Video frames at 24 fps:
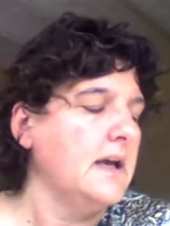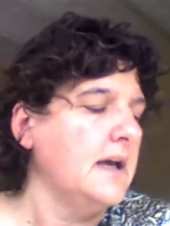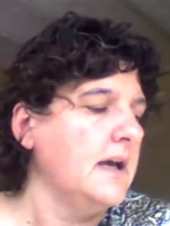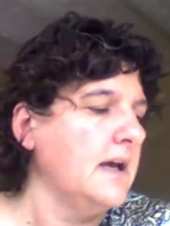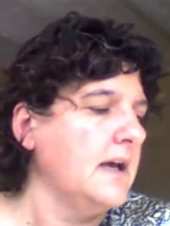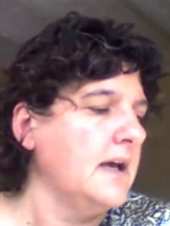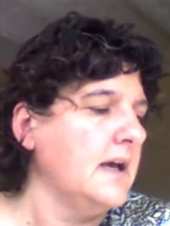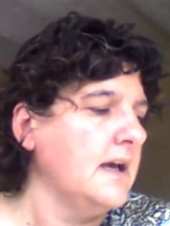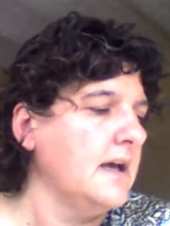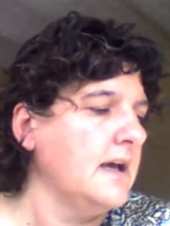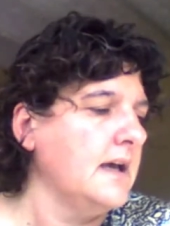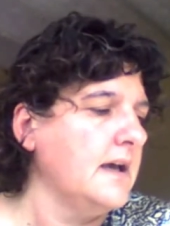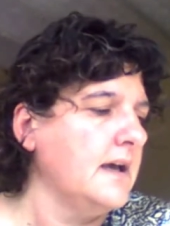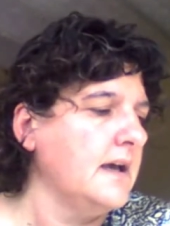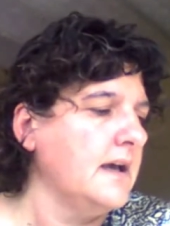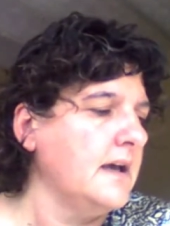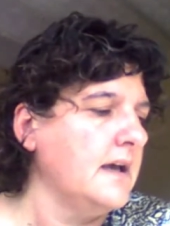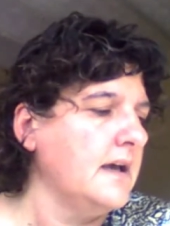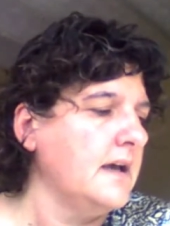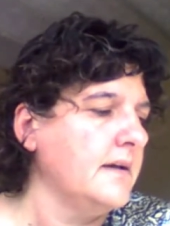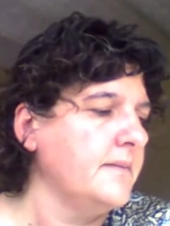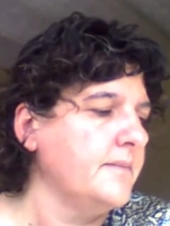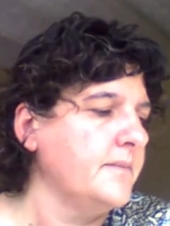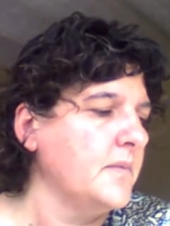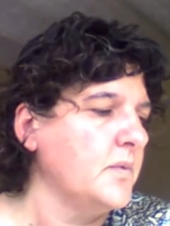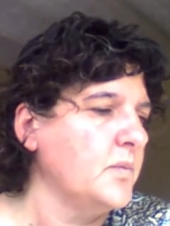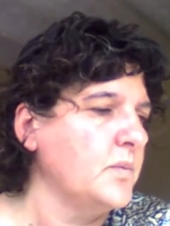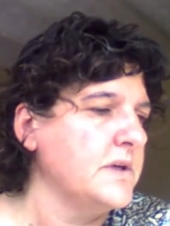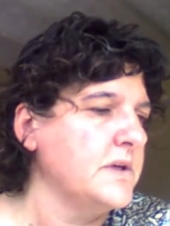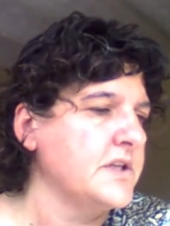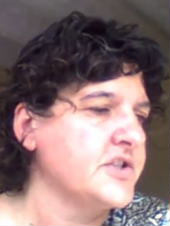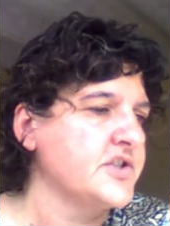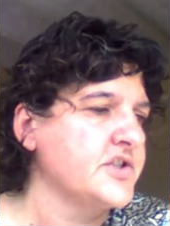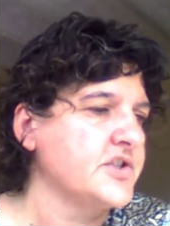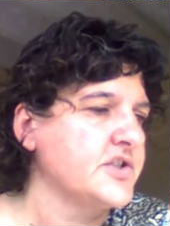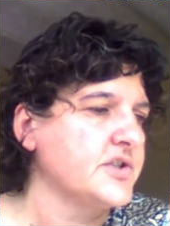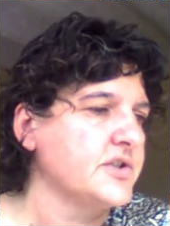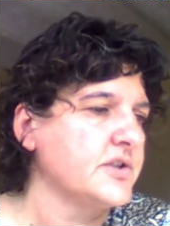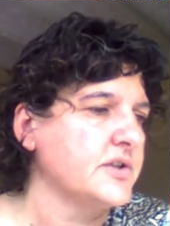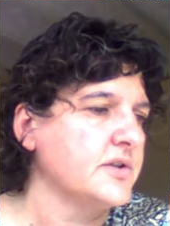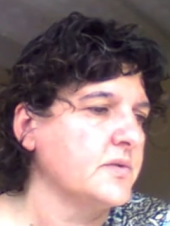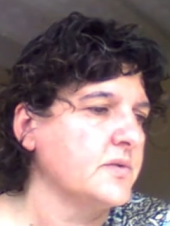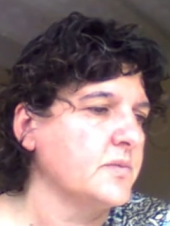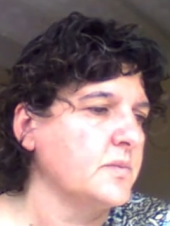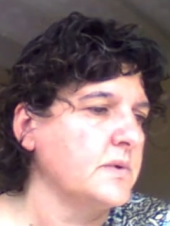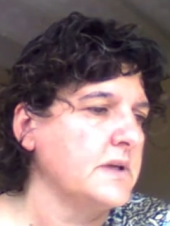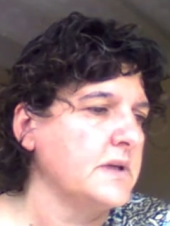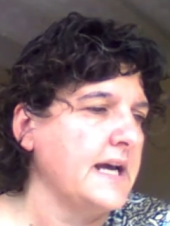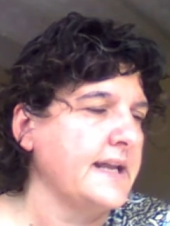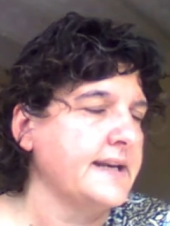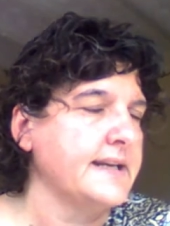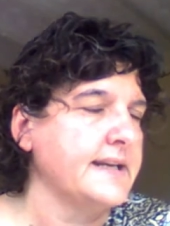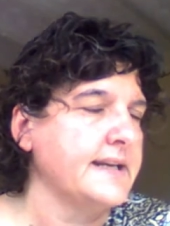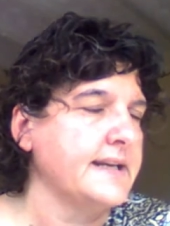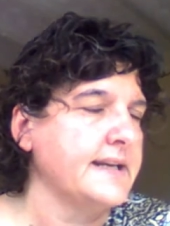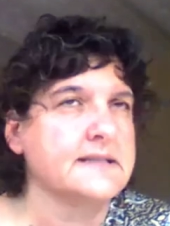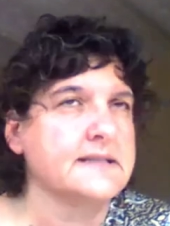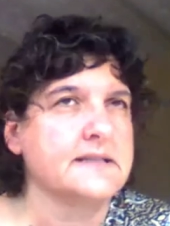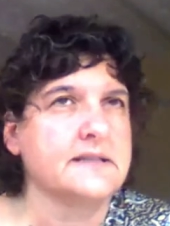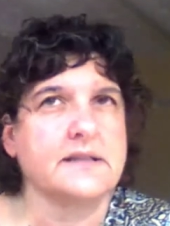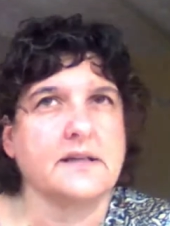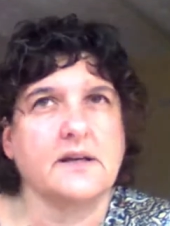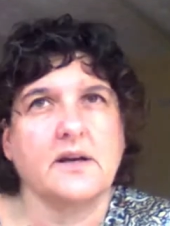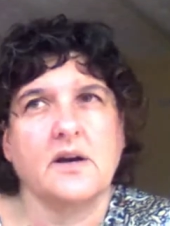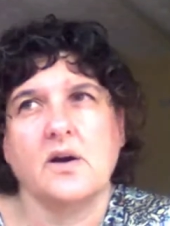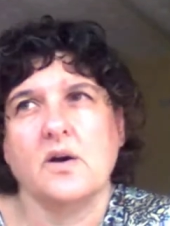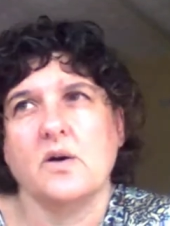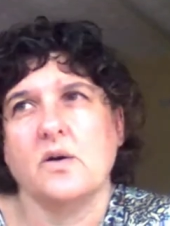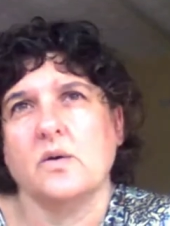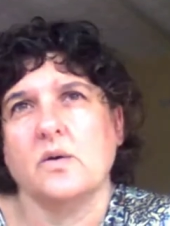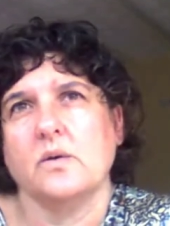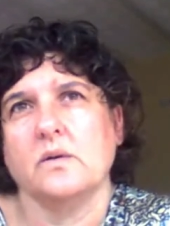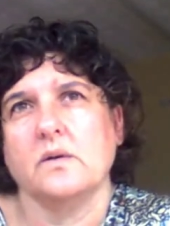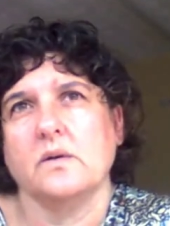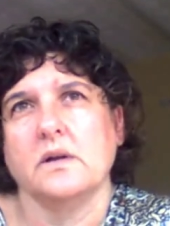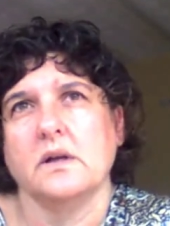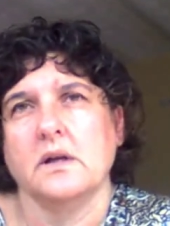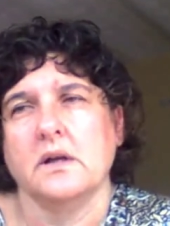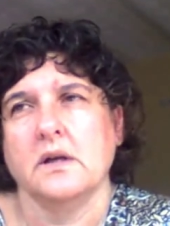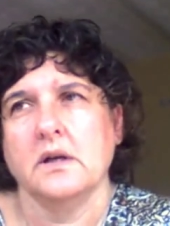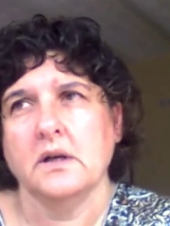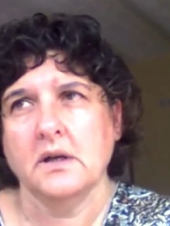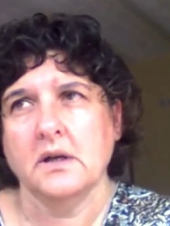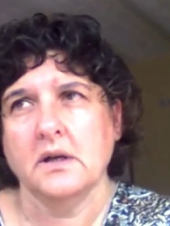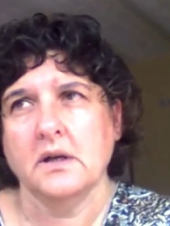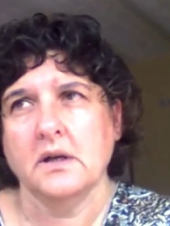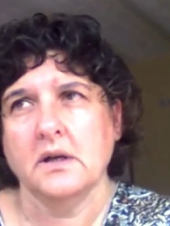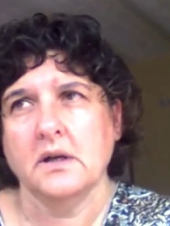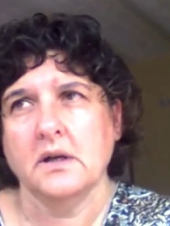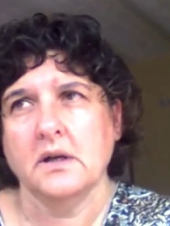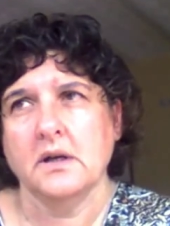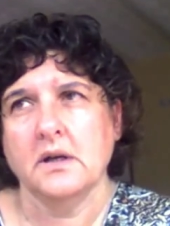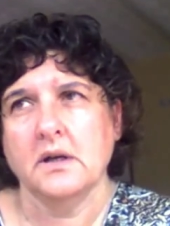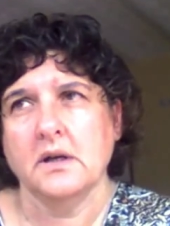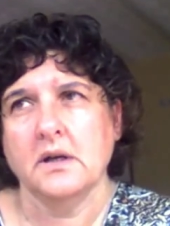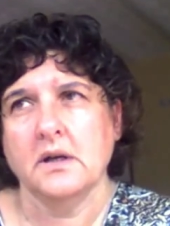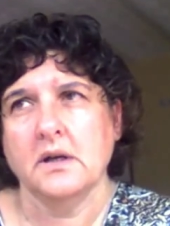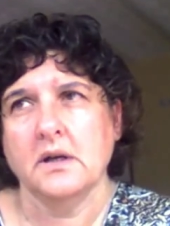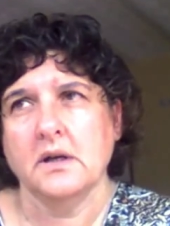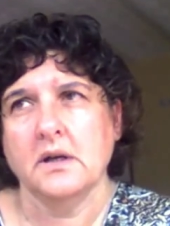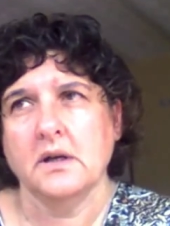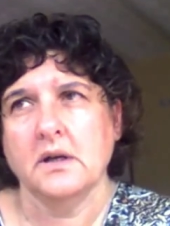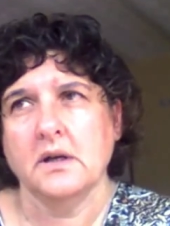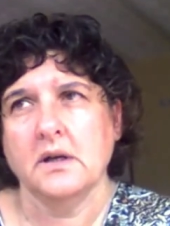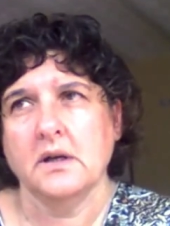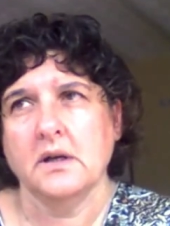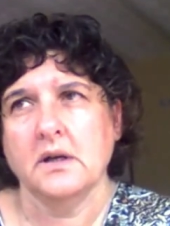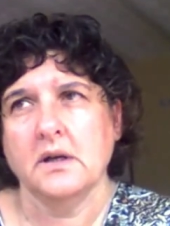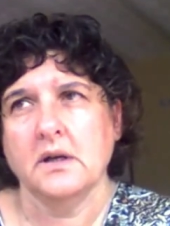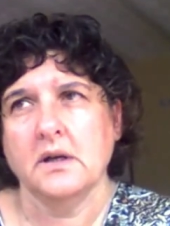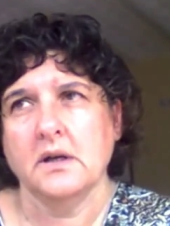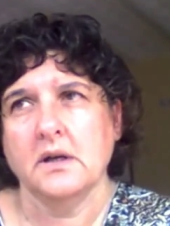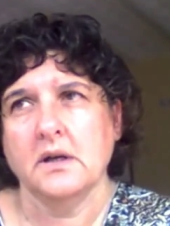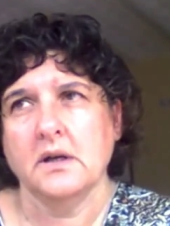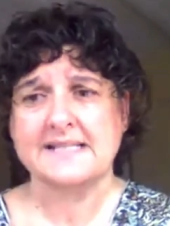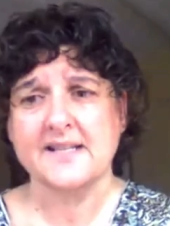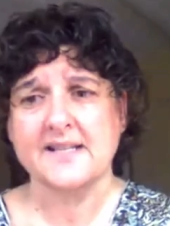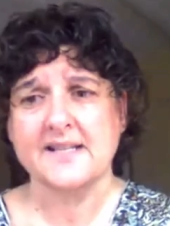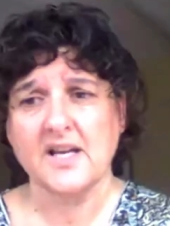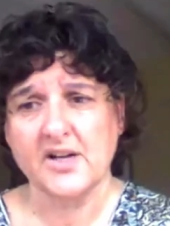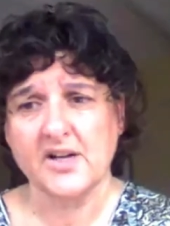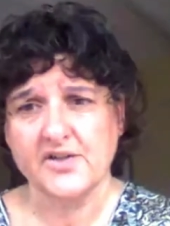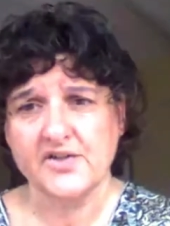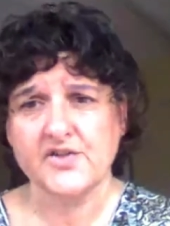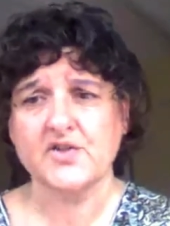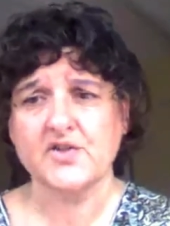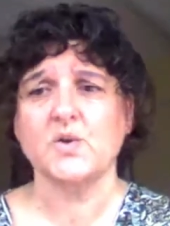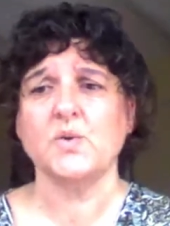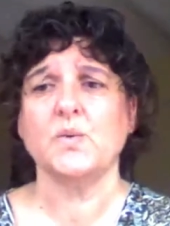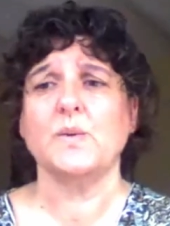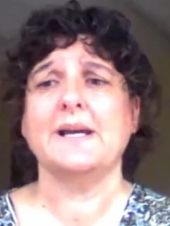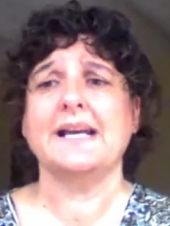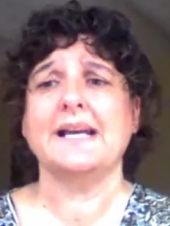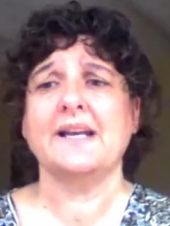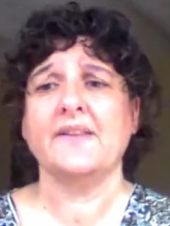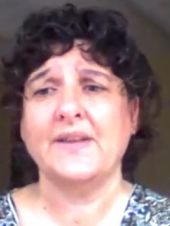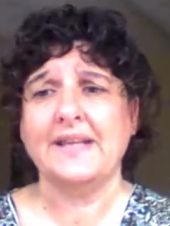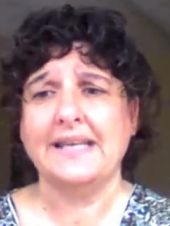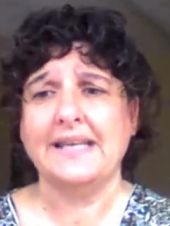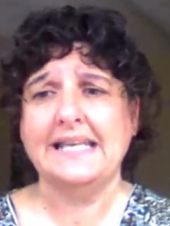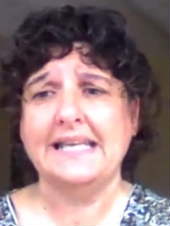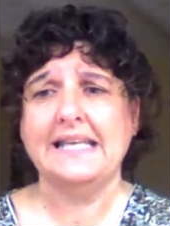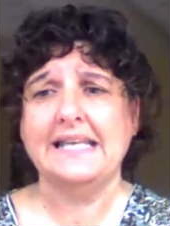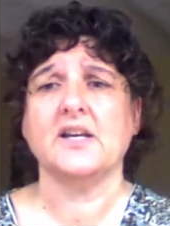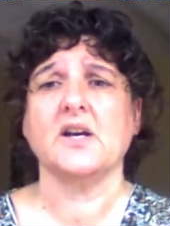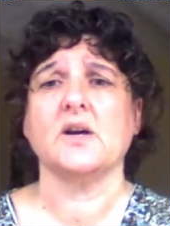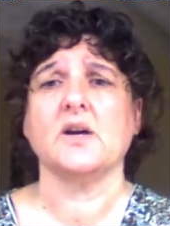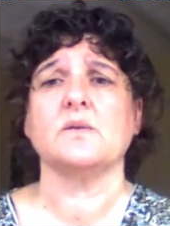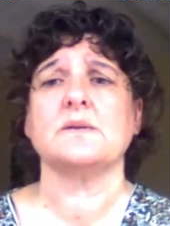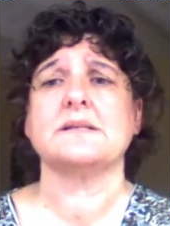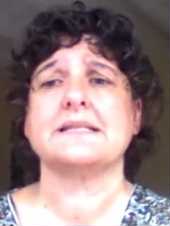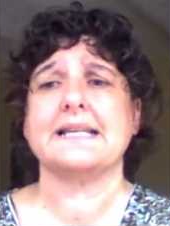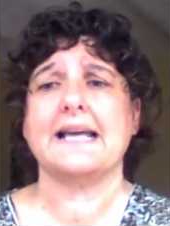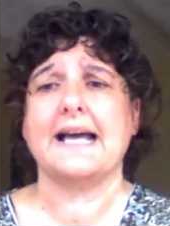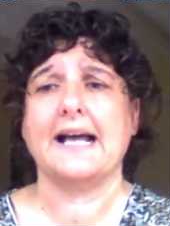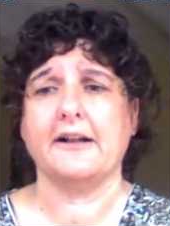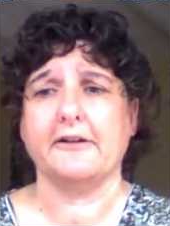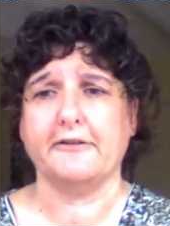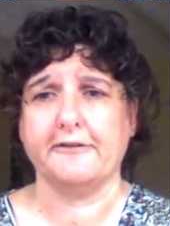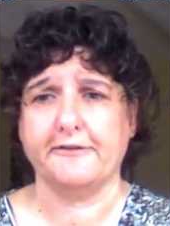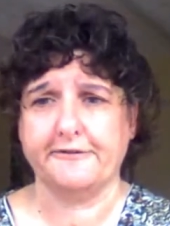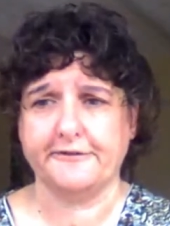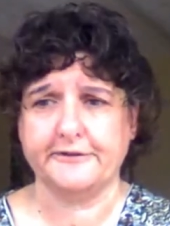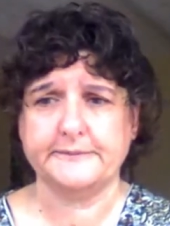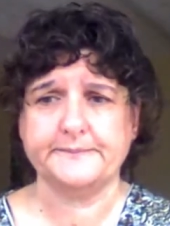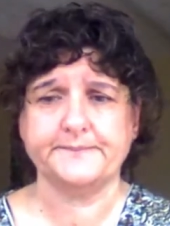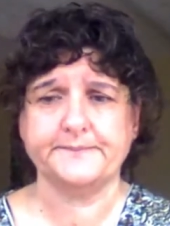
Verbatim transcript: um, which and it's the whole premise of the course is undoing the ego self.